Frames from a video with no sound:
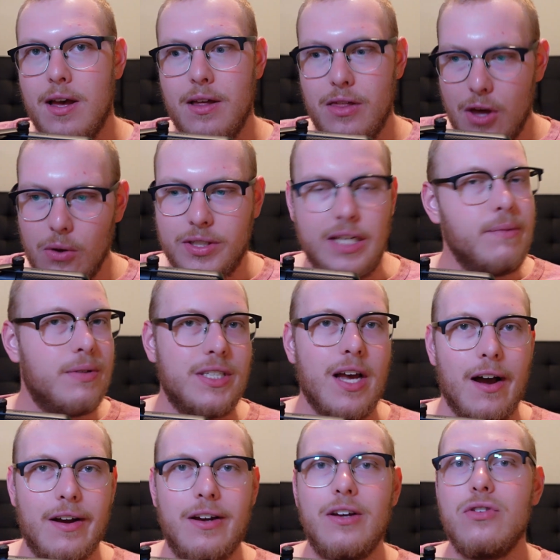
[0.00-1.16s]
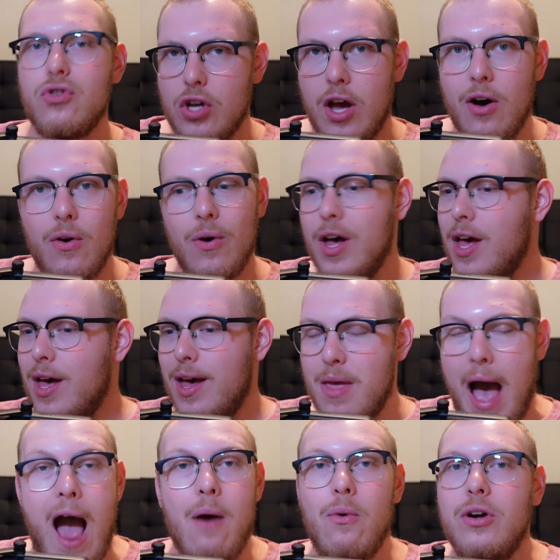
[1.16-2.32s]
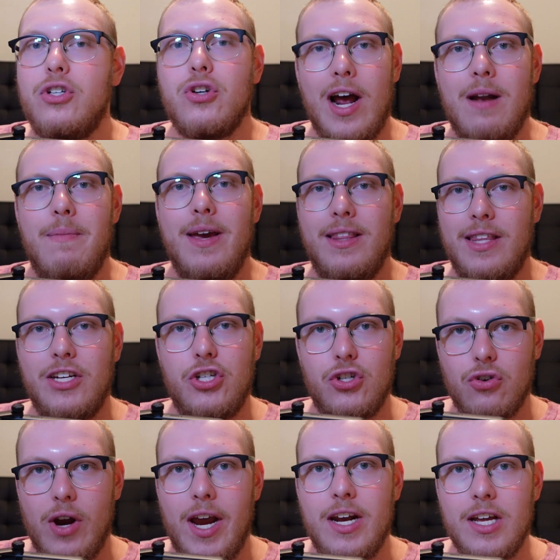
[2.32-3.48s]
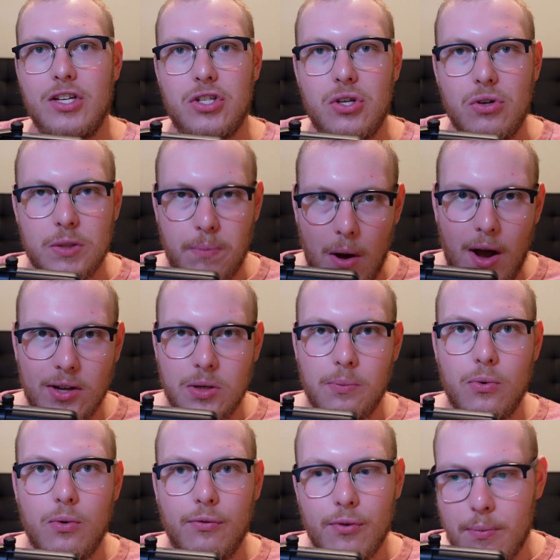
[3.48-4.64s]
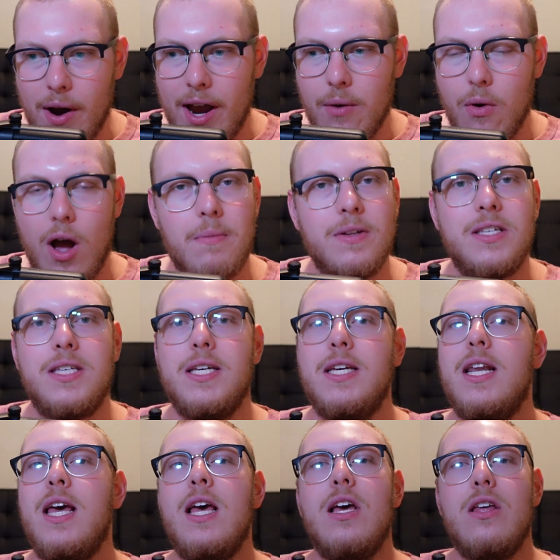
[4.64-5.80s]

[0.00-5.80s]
Those teams suck. So I would try to make this trade as soon as possible for Brian Robinson.